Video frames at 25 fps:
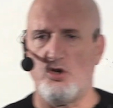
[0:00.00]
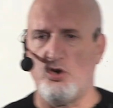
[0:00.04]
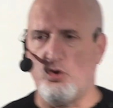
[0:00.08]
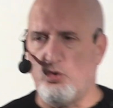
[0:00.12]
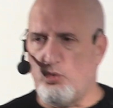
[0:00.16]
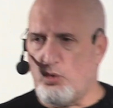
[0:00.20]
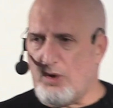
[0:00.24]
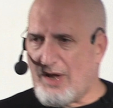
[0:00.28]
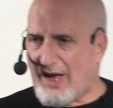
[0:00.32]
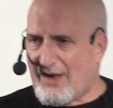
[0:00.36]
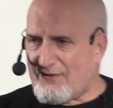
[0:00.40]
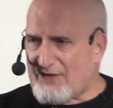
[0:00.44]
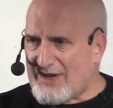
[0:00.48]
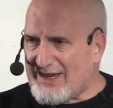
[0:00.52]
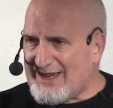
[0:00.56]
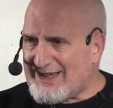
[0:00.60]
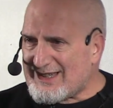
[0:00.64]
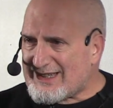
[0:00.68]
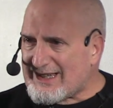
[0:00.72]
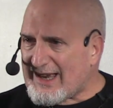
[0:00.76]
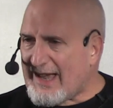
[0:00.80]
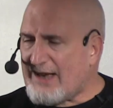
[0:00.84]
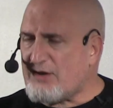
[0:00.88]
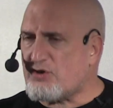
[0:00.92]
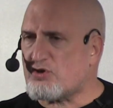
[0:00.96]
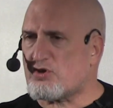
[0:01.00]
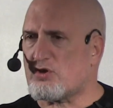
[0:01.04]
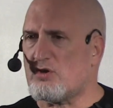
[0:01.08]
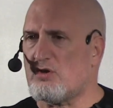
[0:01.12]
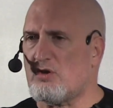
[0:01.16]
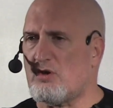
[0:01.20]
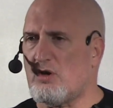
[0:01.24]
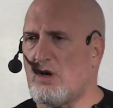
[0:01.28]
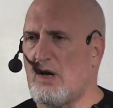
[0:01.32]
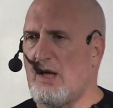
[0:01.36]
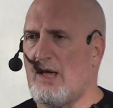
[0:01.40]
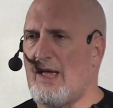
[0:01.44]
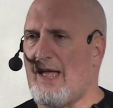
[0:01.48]
You have an
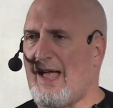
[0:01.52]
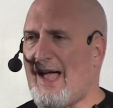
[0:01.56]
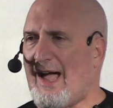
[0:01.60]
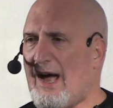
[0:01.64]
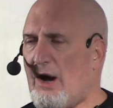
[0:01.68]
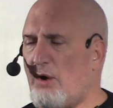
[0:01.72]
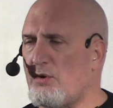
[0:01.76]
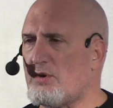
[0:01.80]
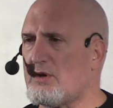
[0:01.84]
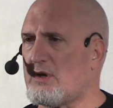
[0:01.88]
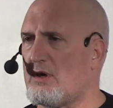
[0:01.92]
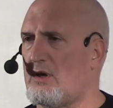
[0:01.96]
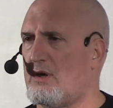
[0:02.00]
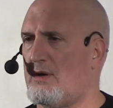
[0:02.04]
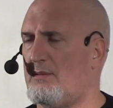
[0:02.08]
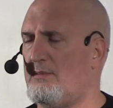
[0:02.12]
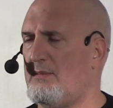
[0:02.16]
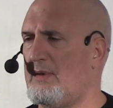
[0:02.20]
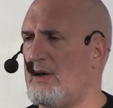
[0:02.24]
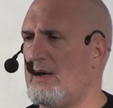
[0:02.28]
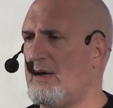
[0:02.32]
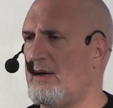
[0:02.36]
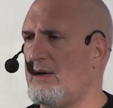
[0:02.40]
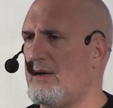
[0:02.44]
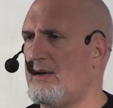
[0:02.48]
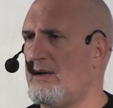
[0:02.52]
intentional outcome